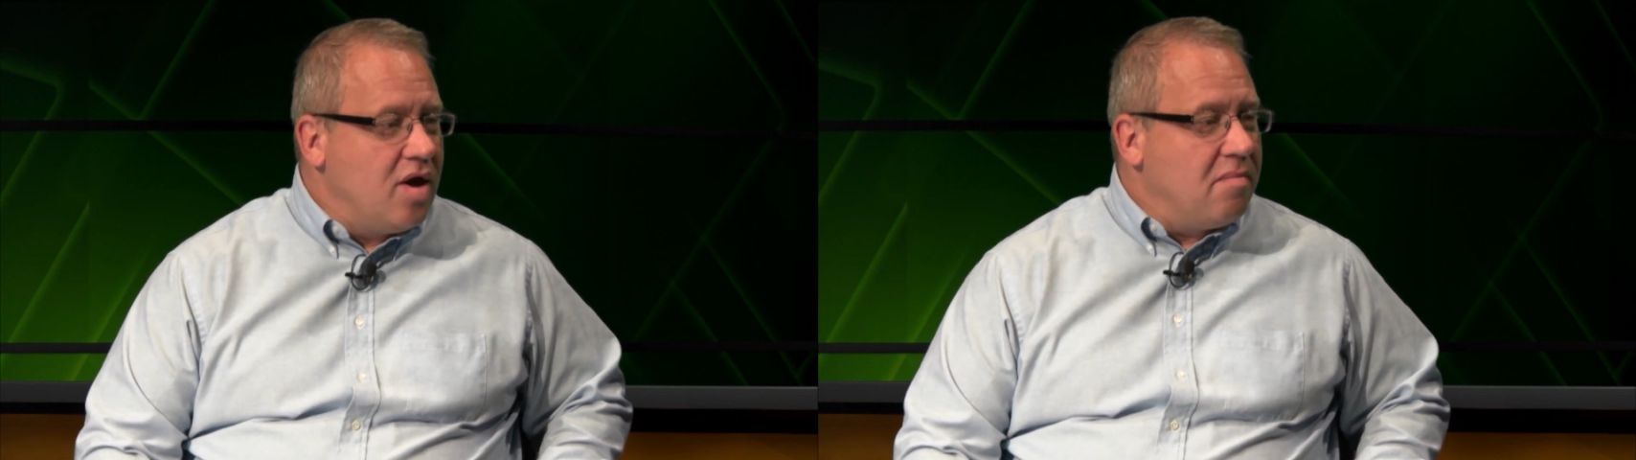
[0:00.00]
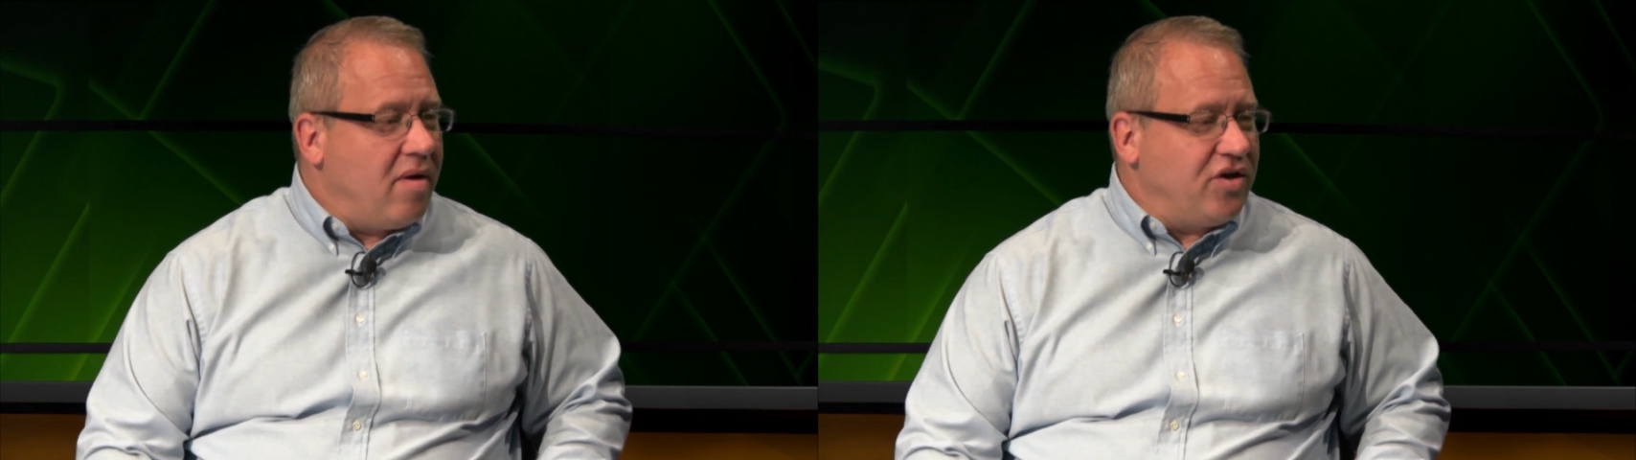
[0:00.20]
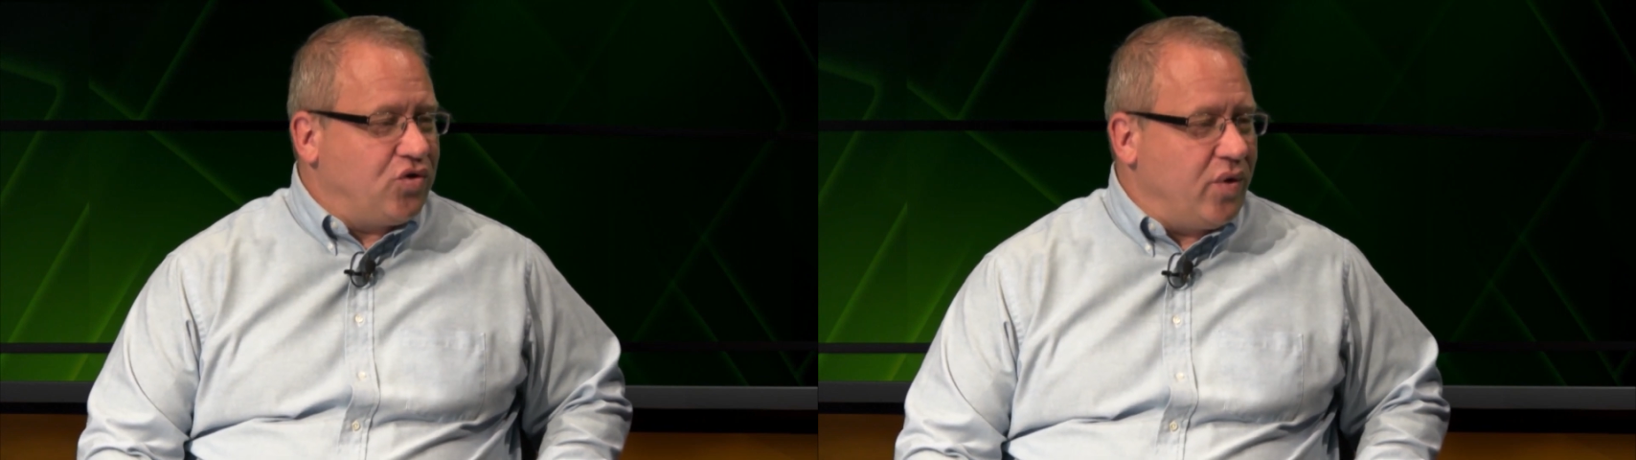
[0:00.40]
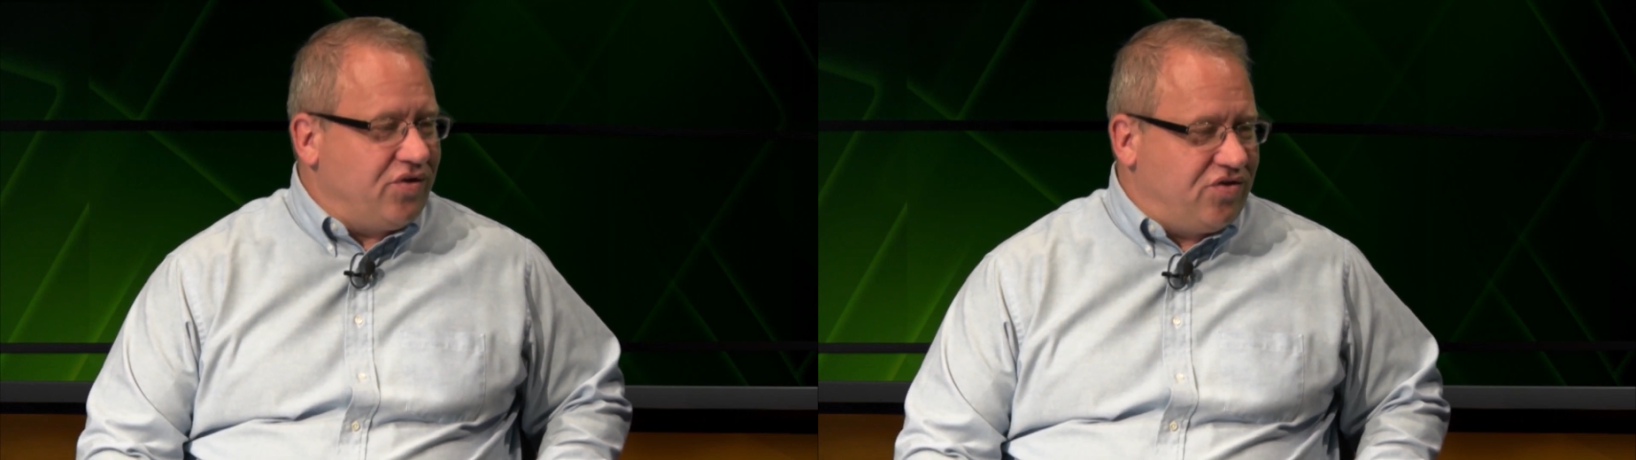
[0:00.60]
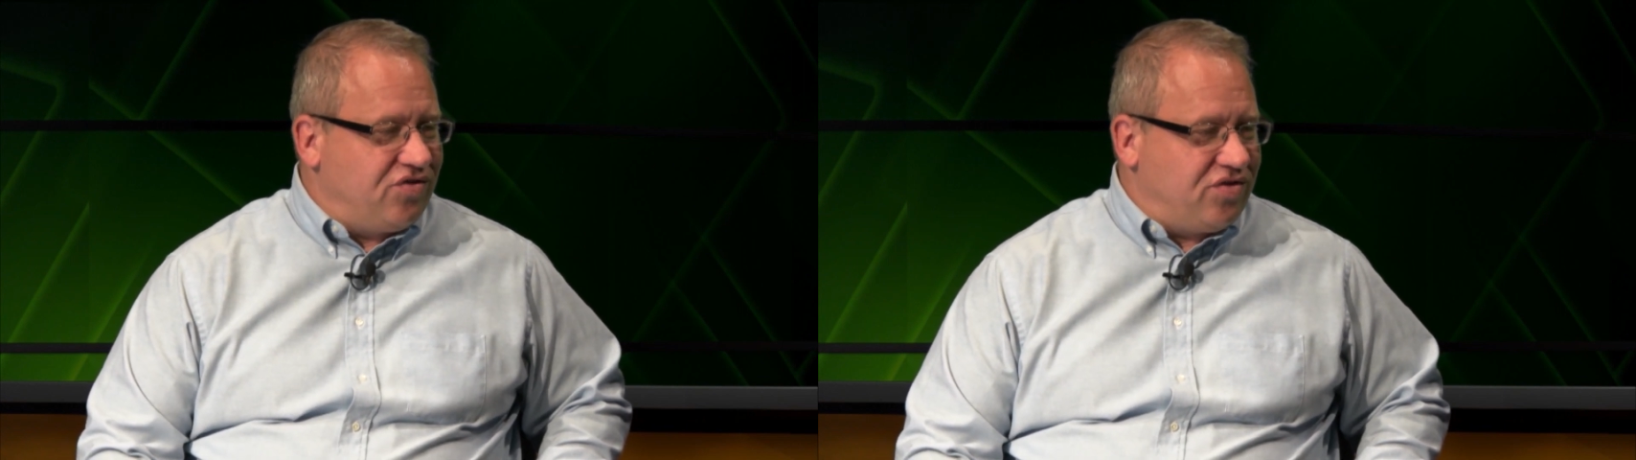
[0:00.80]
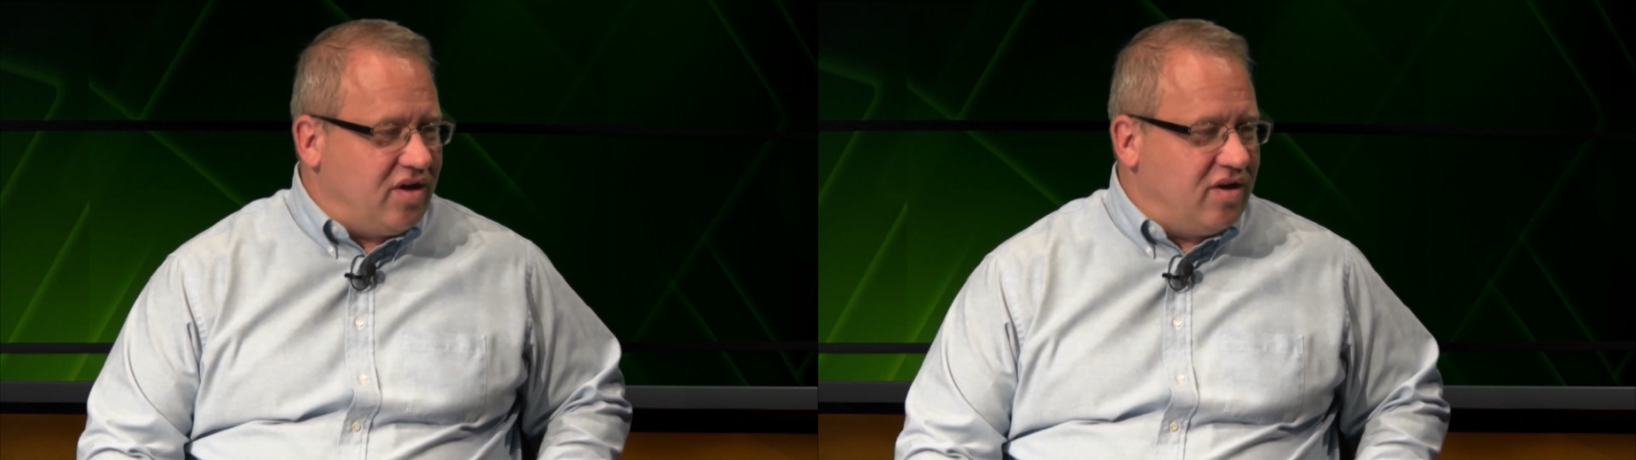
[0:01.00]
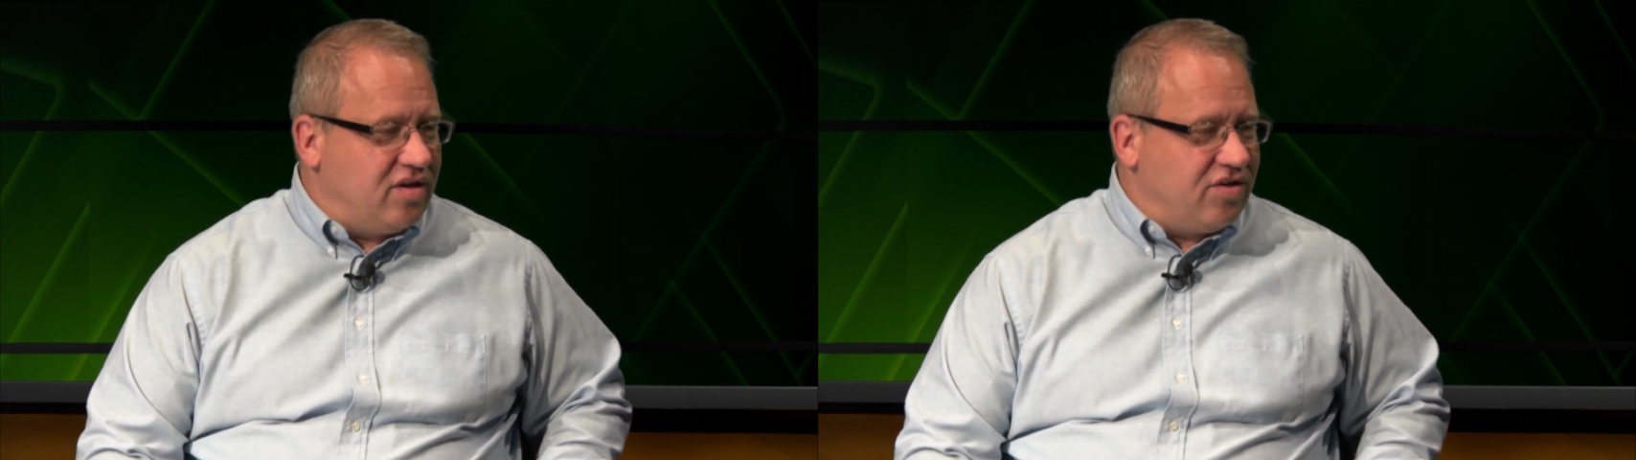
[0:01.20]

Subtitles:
my choices and